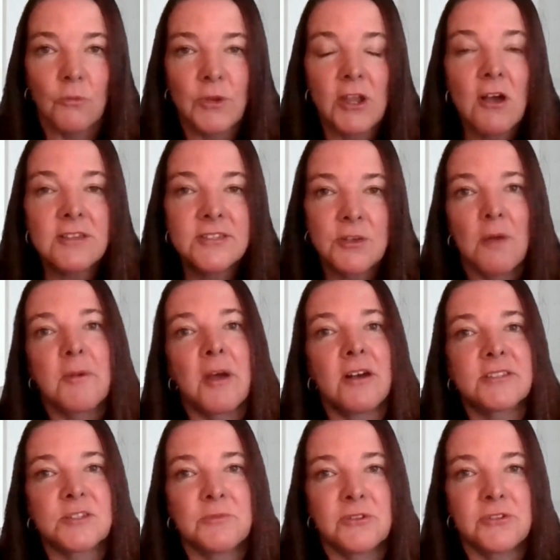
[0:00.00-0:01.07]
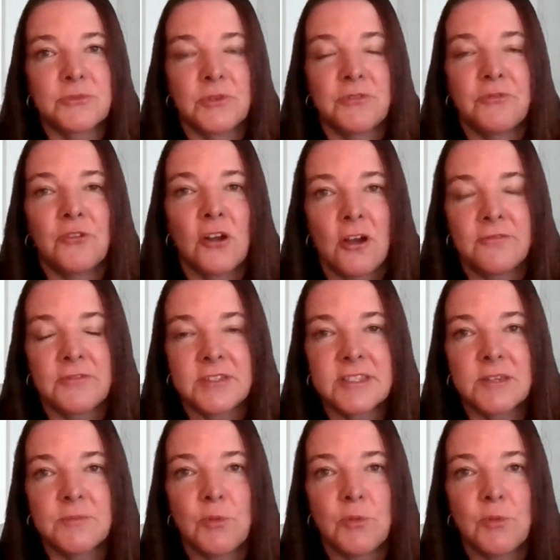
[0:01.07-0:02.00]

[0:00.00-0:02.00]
We also help customers with front office